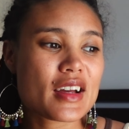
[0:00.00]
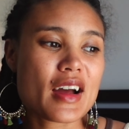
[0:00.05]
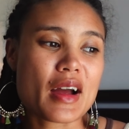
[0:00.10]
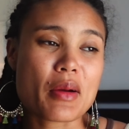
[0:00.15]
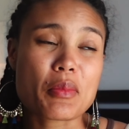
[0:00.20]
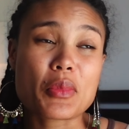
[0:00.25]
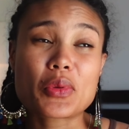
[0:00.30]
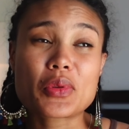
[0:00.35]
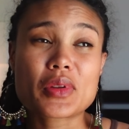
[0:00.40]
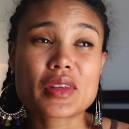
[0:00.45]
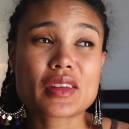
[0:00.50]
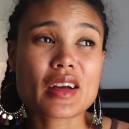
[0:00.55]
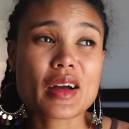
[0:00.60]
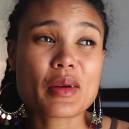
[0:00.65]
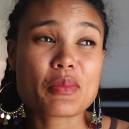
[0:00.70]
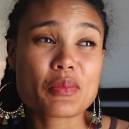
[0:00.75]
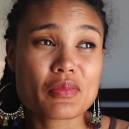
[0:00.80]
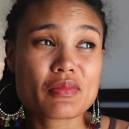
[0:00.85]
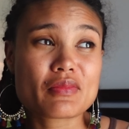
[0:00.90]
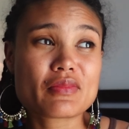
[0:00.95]

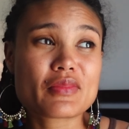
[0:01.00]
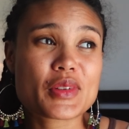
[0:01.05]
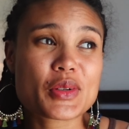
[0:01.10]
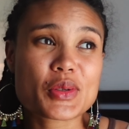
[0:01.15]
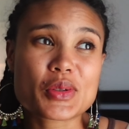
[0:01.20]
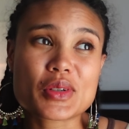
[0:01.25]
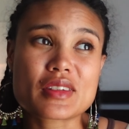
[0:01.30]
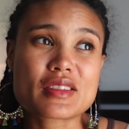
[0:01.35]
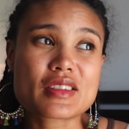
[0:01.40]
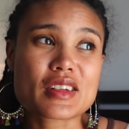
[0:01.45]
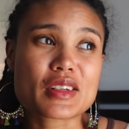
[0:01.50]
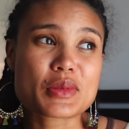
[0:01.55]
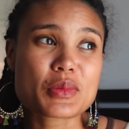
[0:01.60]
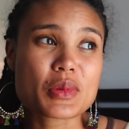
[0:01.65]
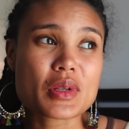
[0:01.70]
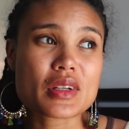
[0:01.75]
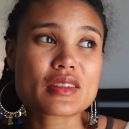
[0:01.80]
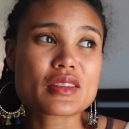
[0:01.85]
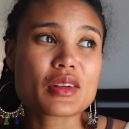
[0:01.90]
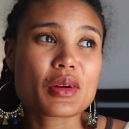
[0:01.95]
I'm 36
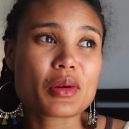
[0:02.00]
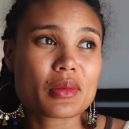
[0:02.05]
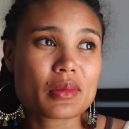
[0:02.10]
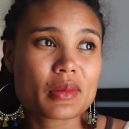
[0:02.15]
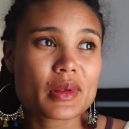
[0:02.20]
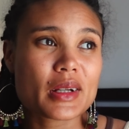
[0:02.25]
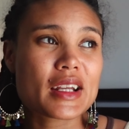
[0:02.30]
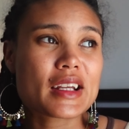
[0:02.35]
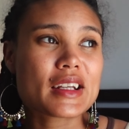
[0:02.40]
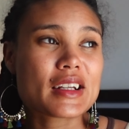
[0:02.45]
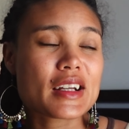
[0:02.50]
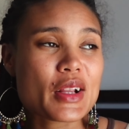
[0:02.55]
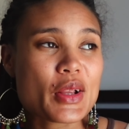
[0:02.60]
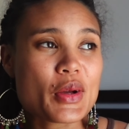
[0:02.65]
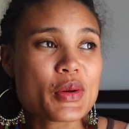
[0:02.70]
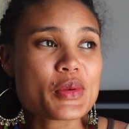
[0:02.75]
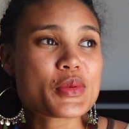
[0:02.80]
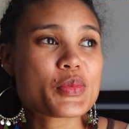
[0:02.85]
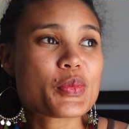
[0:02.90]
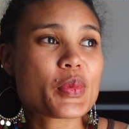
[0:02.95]
weeks, so we're getting
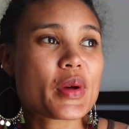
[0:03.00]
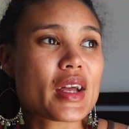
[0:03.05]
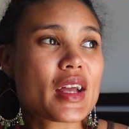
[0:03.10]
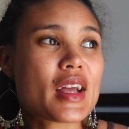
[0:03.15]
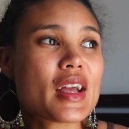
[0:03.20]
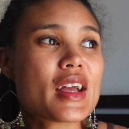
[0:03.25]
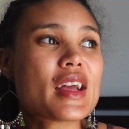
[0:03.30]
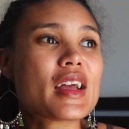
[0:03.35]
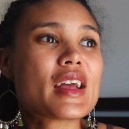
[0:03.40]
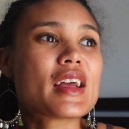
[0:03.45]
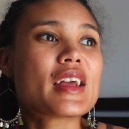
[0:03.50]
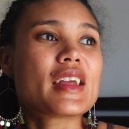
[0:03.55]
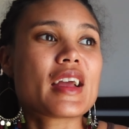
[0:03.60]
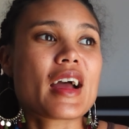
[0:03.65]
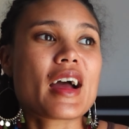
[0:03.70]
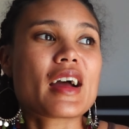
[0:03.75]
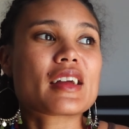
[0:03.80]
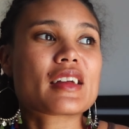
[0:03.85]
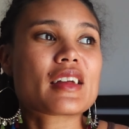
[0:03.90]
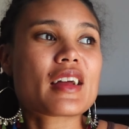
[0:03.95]
close, but
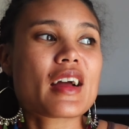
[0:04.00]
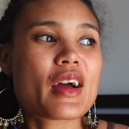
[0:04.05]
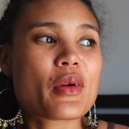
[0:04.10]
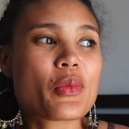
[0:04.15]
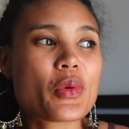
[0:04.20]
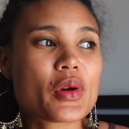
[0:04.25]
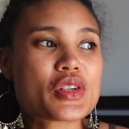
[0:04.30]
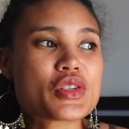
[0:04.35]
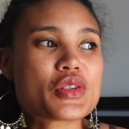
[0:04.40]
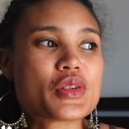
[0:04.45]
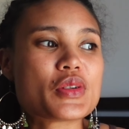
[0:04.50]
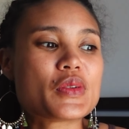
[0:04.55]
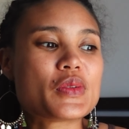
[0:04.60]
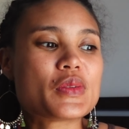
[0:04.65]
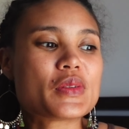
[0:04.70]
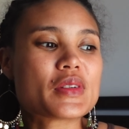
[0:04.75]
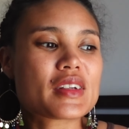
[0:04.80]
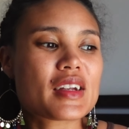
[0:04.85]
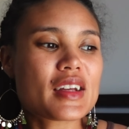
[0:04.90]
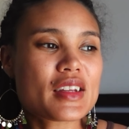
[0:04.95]
yeah, I want
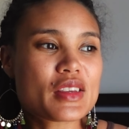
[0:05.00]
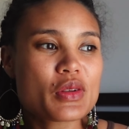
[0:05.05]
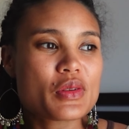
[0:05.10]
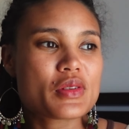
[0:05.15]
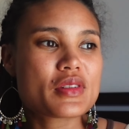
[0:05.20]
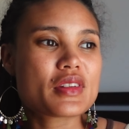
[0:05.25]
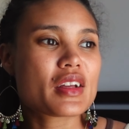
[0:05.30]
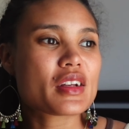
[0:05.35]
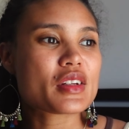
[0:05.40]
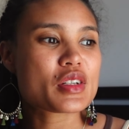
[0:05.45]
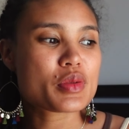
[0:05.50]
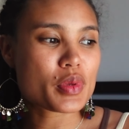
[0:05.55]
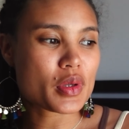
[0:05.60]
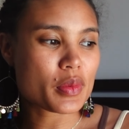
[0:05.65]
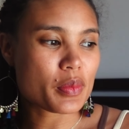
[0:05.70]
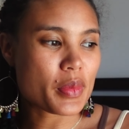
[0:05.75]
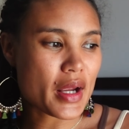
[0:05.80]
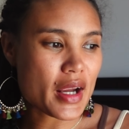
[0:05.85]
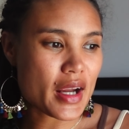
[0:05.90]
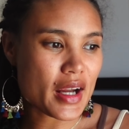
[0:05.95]
to get those things
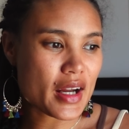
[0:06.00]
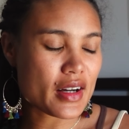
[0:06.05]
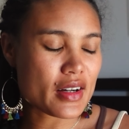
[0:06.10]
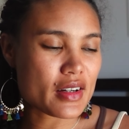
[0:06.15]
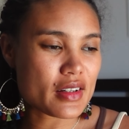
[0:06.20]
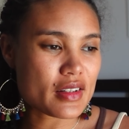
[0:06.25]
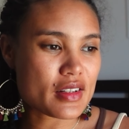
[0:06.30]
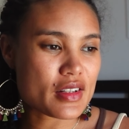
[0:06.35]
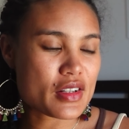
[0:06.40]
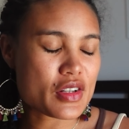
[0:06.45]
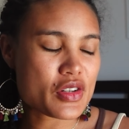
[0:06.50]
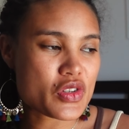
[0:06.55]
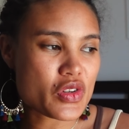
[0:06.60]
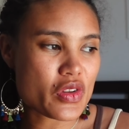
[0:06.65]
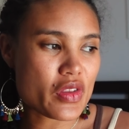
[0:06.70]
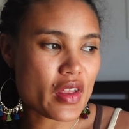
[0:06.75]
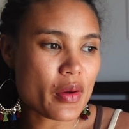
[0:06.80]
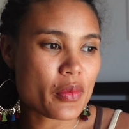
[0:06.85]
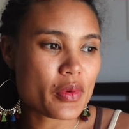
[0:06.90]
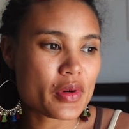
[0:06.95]
prepared so
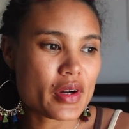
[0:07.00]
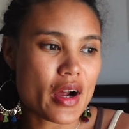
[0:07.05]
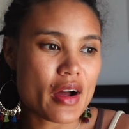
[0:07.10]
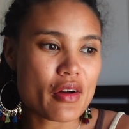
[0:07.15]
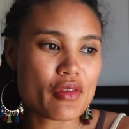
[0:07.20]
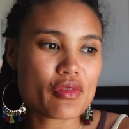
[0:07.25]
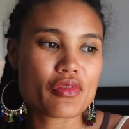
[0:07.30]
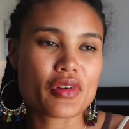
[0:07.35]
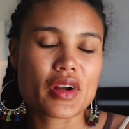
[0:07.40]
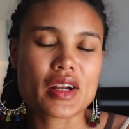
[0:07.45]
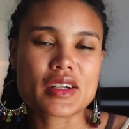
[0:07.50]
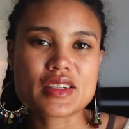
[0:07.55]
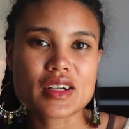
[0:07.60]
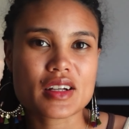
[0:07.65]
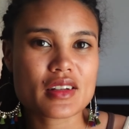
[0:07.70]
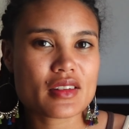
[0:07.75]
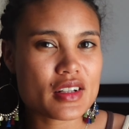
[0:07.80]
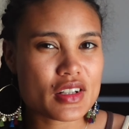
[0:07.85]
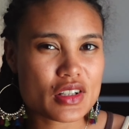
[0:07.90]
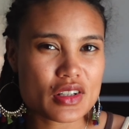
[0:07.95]
that we're not
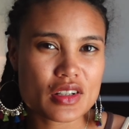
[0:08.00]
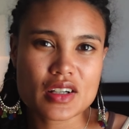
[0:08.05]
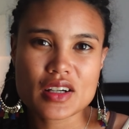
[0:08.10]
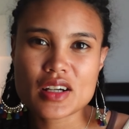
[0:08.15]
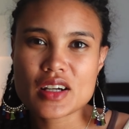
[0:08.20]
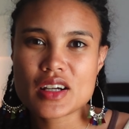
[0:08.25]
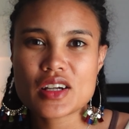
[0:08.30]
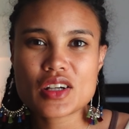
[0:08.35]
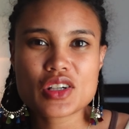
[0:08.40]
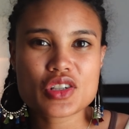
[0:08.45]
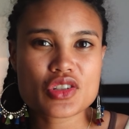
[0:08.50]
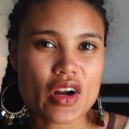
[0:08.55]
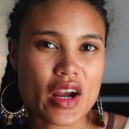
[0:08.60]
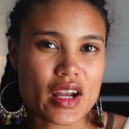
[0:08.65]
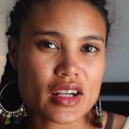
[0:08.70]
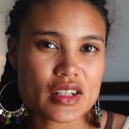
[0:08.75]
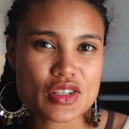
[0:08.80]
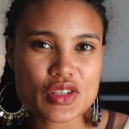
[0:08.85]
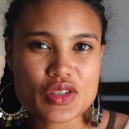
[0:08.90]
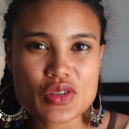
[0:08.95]
frantically
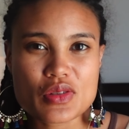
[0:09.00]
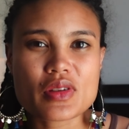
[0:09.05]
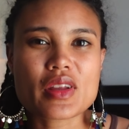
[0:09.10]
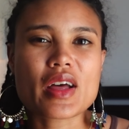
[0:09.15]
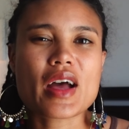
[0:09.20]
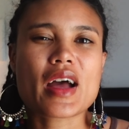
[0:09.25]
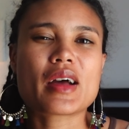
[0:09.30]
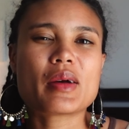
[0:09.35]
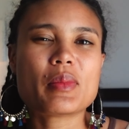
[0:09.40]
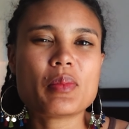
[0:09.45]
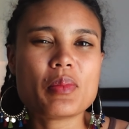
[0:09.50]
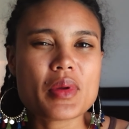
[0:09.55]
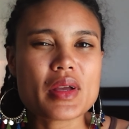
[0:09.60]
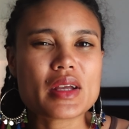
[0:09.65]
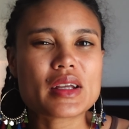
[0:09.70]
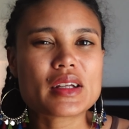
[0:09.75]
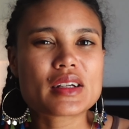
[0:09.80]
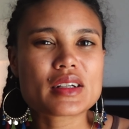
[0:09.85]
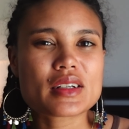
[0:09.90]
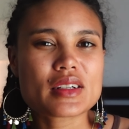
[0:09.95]
trying to do that
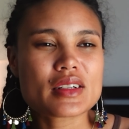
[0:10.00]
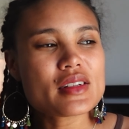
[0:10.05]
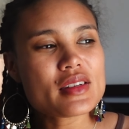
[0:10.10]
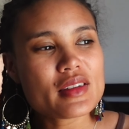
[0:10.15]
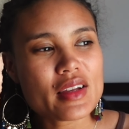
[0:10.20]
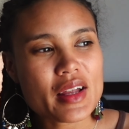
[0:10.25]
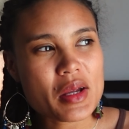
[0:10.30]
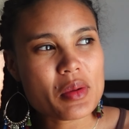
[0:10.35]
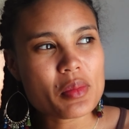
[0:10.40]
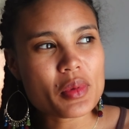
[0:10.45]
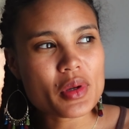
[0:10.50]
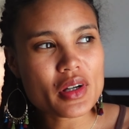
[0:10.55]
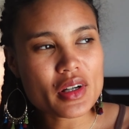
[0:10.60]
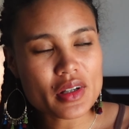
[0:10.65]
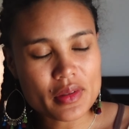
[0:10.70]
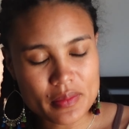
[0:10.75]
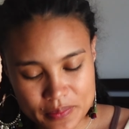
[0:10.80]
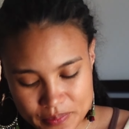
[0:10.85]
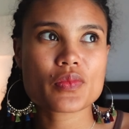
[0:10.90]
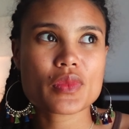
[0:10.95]

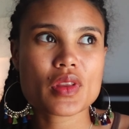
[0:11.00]
mid-labor.